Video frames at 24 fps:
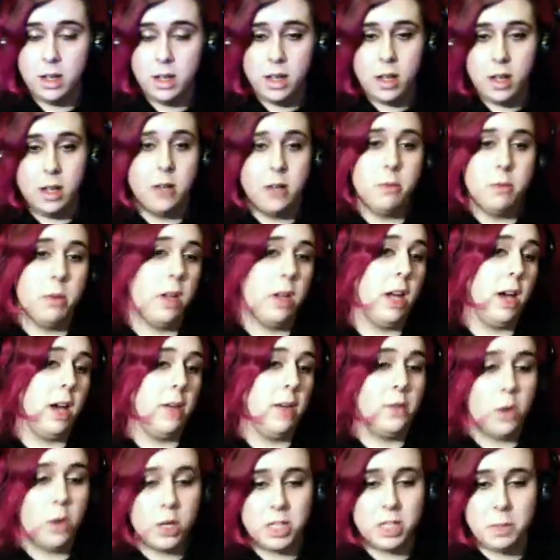But yeah,
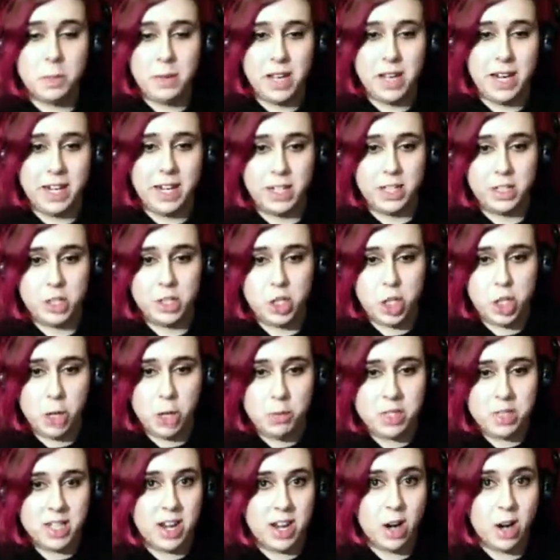of course I'll be getting
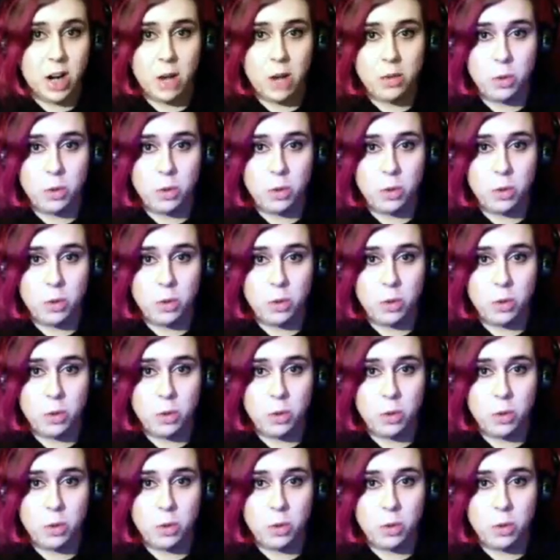jump scared out the